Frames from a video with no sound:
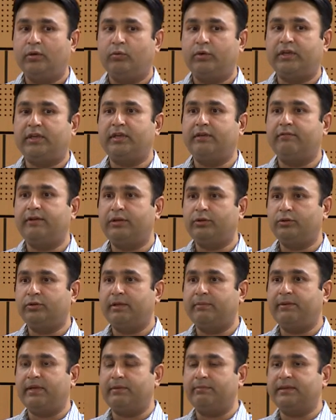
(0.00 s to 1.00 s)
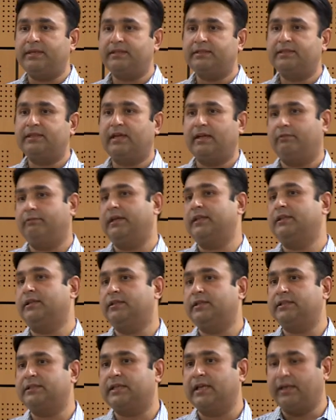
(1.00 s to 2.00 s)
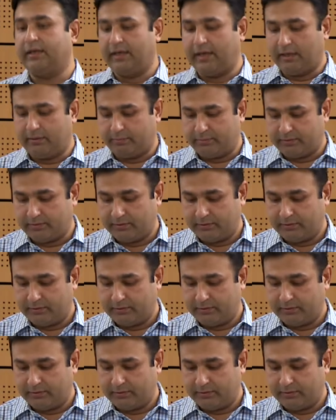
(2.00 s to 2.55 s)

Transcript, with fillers: We give it to the babies and whether this can help.